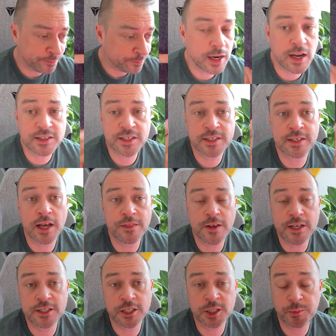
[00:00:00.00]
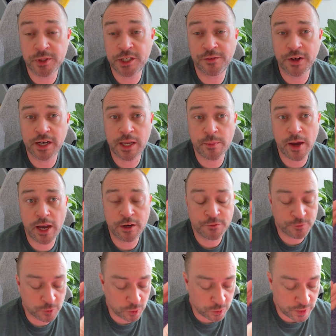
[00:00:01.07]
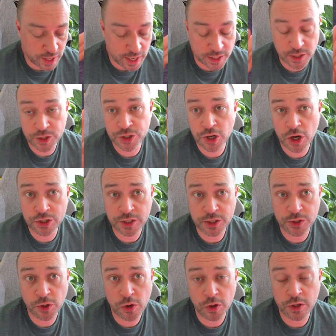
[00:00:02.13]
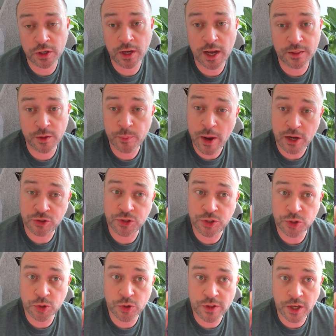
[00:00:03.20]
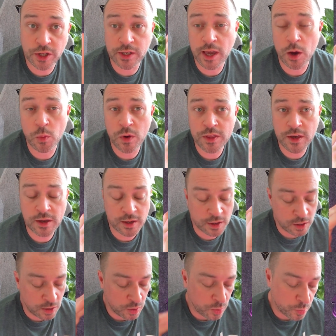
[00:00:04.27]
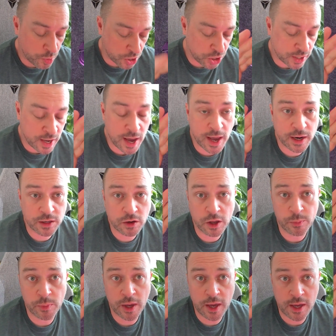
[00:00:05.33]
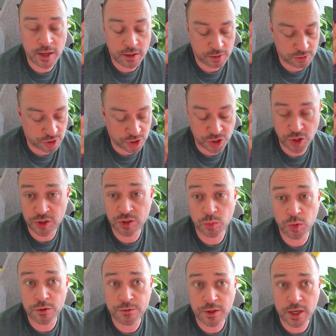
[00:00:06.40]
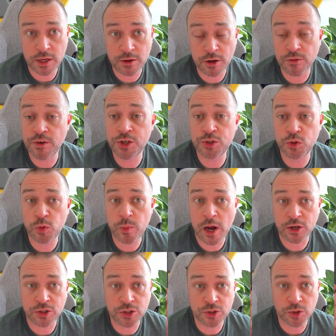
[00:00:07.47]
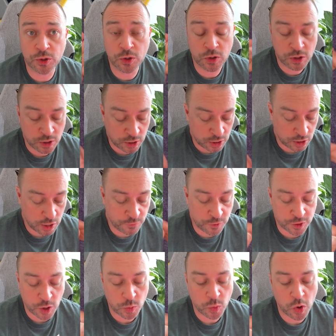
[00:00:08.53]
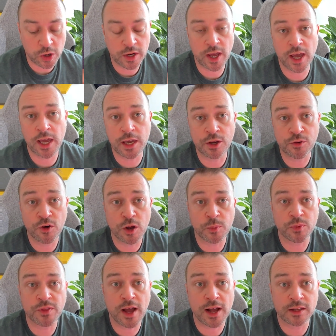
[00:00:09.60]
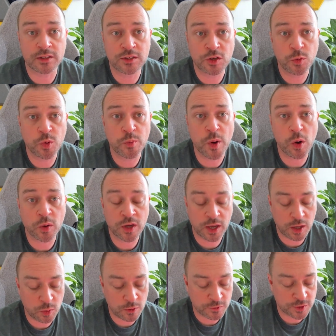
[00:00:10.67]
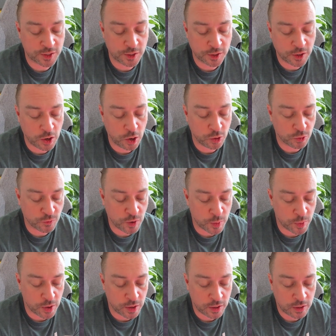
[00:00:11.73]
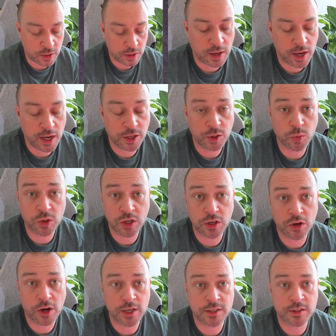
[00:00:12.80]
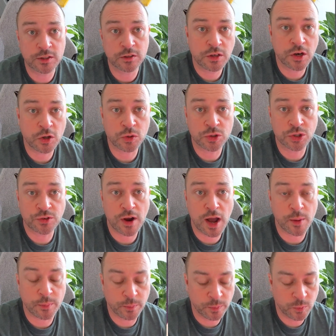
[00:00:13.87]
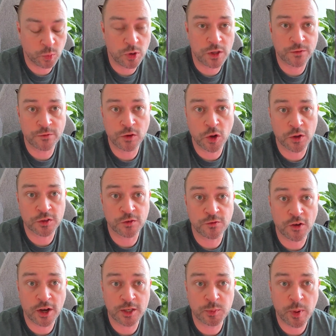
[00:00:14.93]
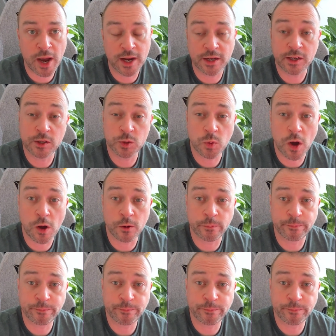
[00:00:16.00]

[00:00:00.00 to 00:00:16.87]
And as I said, these are specifically made for the Anker Charging Dock and the battery door that you get with it, but you can, like me, just use them with the original battery door if you don't want a grip that's super bulky with silicone or rubber, and you want a nice knuckle strap with lots of nice padding as well.